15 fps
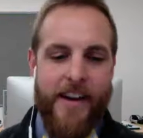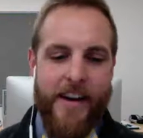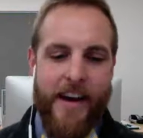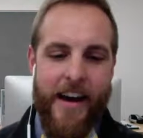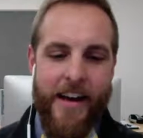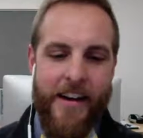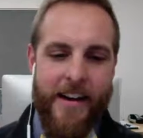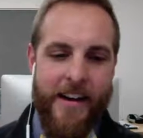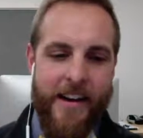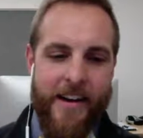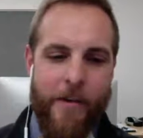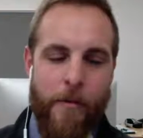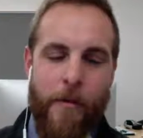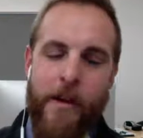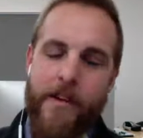And
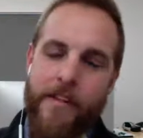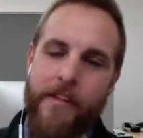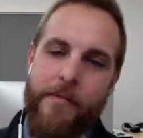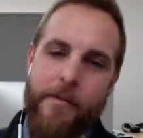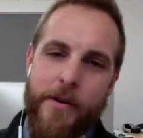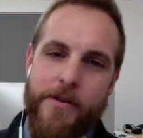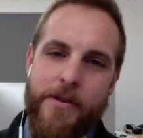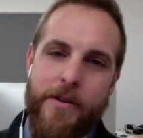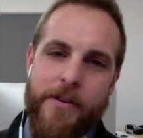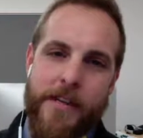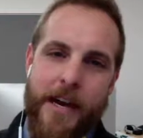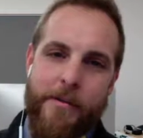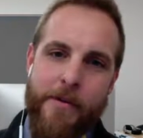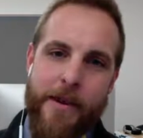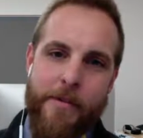one of the Post-it notes I
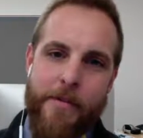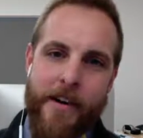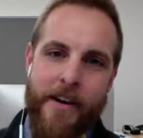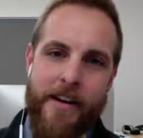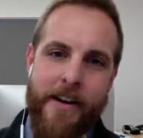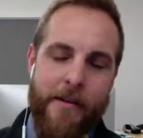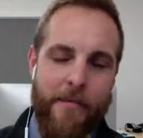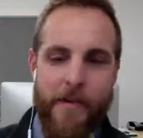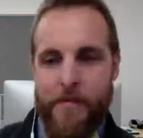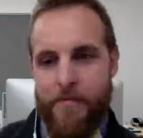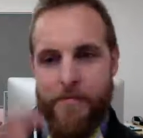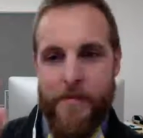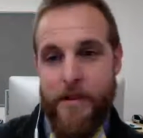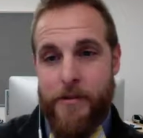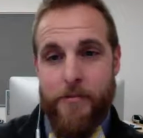put up there, and
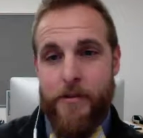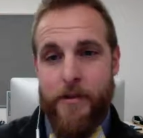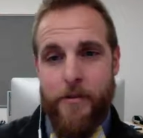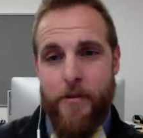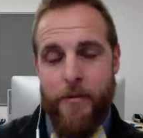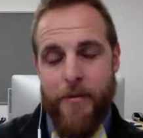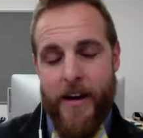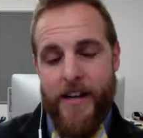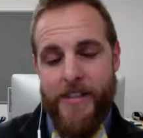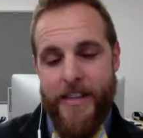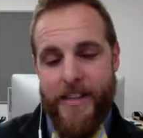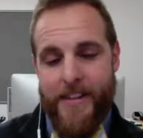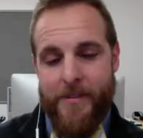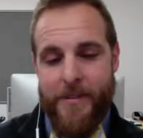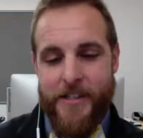in this really cool
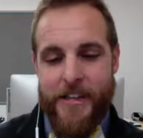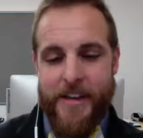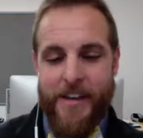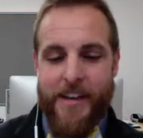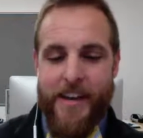project that we shared,